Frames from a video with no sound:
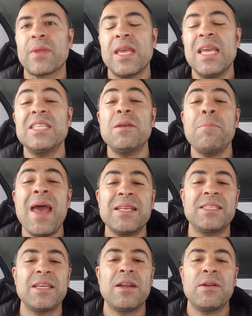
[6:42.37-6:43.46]
he's a
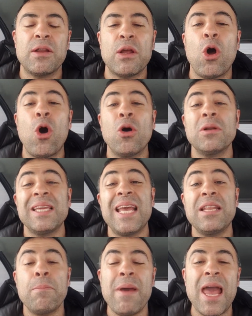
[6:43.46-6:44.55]
master on
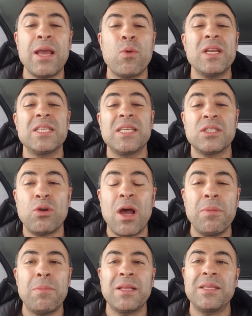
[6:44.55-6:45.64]
getting back when he's in
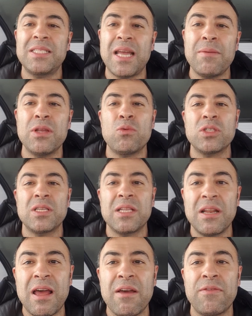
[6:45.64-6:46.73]
trouble, but this time it wasn't
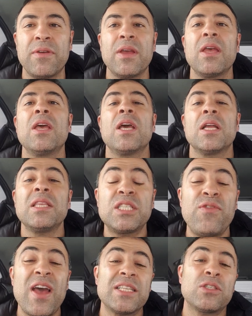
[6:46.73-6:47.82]
enough.
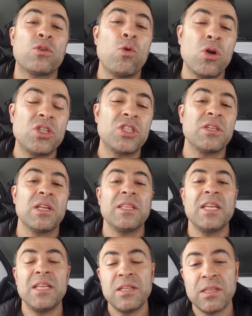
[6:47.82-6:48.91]
These fast courts
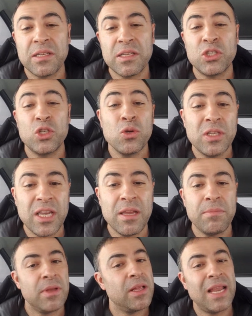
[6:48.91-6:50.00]
didn't suit
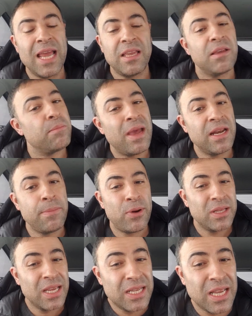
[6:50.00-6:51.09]
him like many
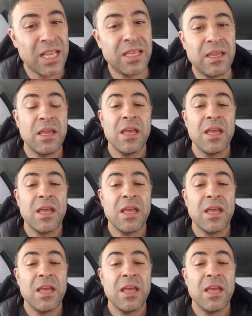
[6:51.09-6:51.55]
predicted.